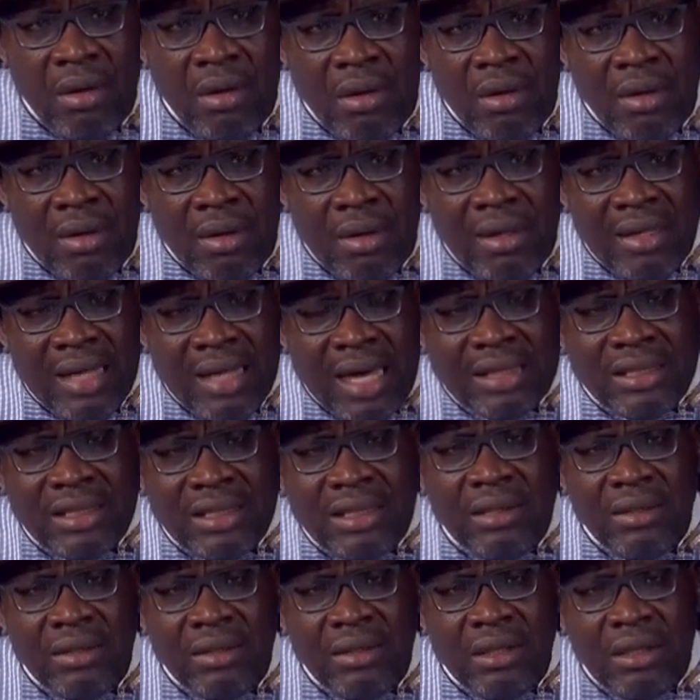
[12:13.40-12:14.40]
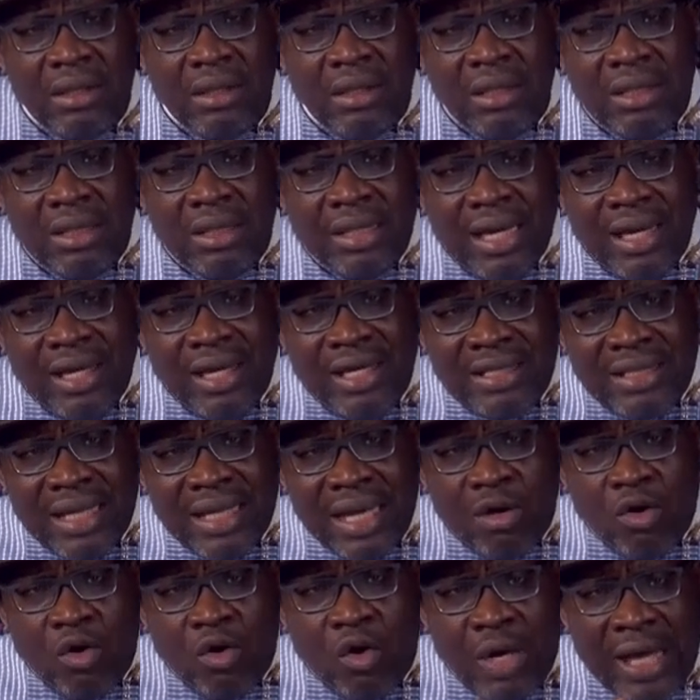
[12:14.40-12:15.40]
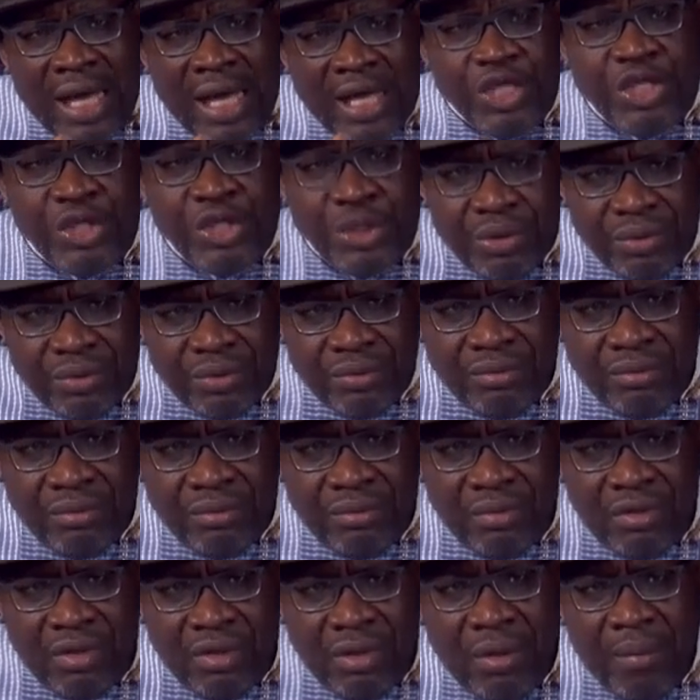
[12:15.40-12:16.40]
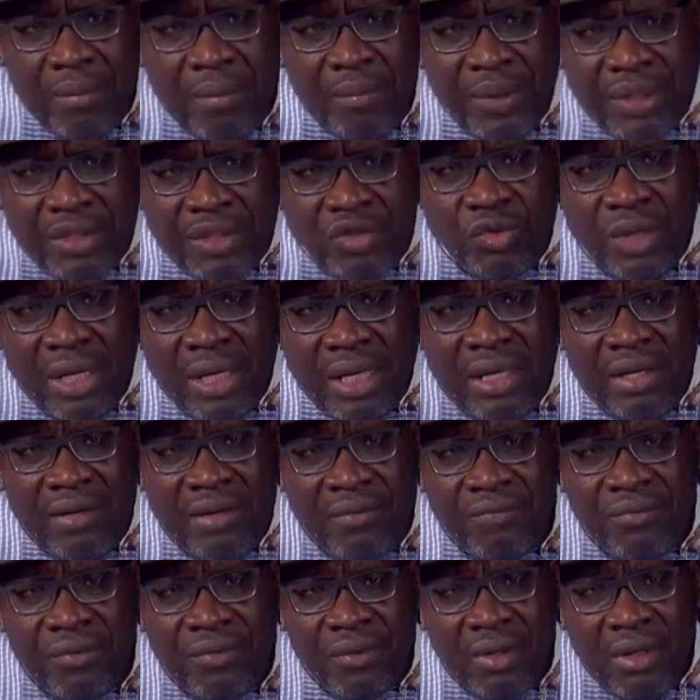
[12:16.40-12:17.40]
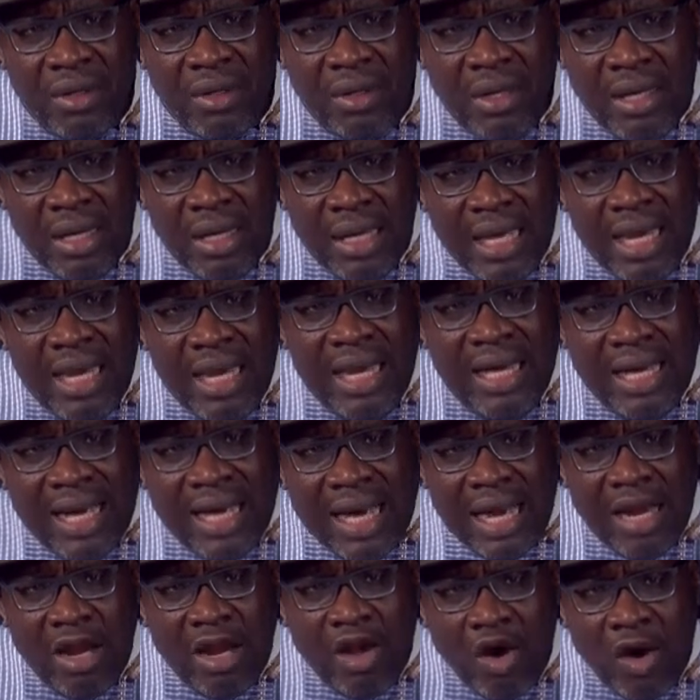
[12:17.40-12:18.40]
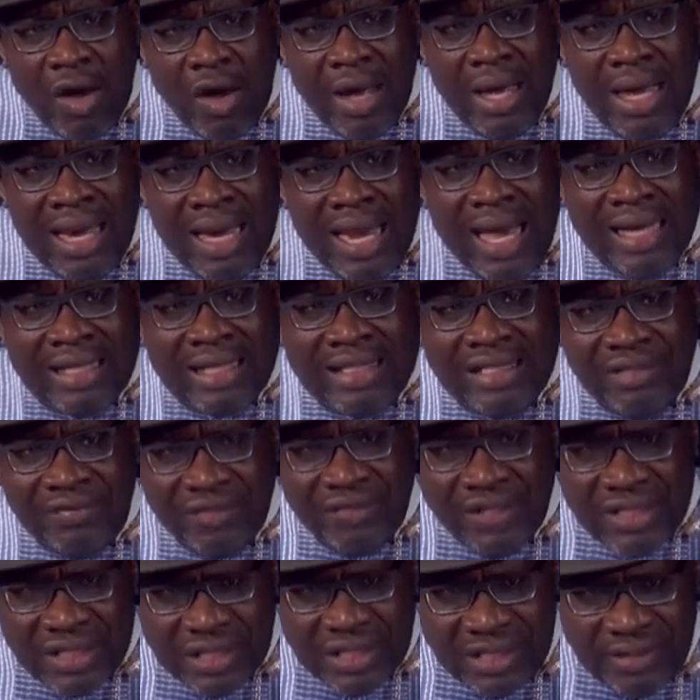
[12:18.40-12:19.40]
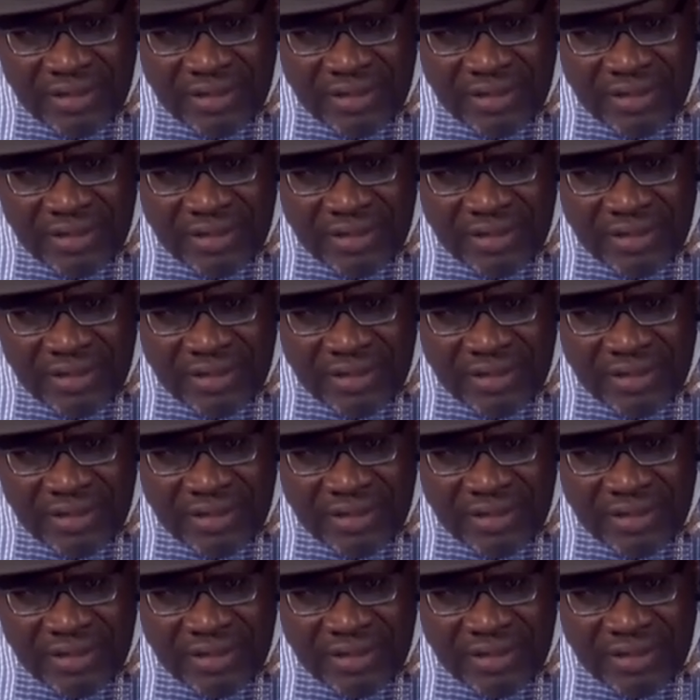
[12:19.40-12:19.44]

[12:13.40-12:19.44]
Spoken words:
that there is a connection between illegal oil activity,